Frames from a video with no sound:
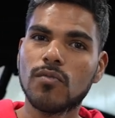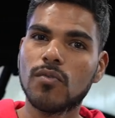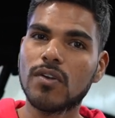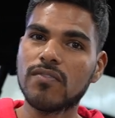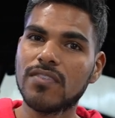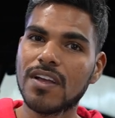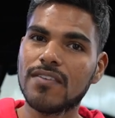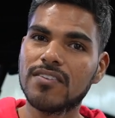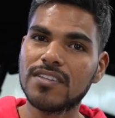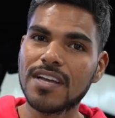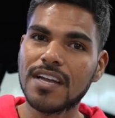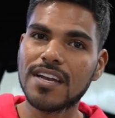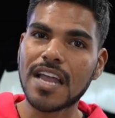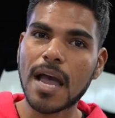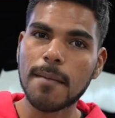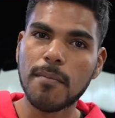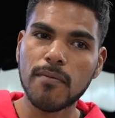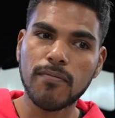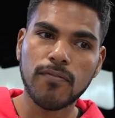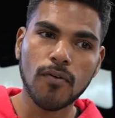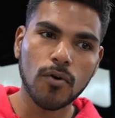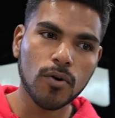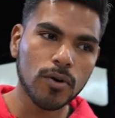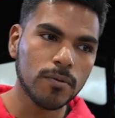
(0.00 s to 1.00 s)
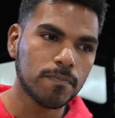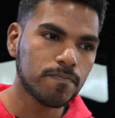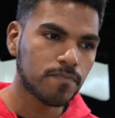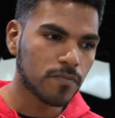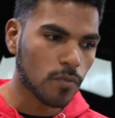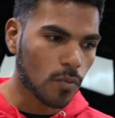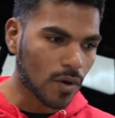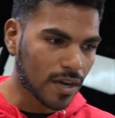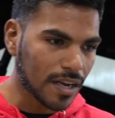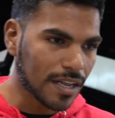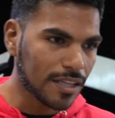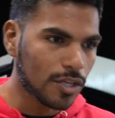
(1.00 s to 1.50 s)
We've never done that before.
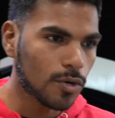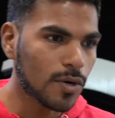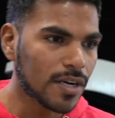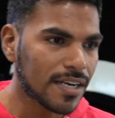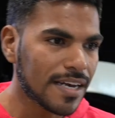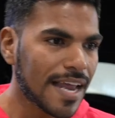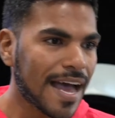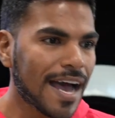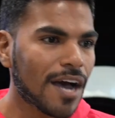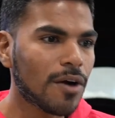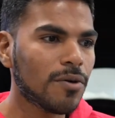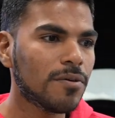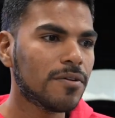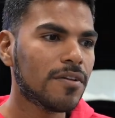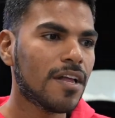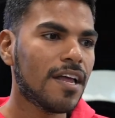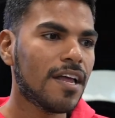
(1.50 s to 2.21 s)
We're gonna do it now,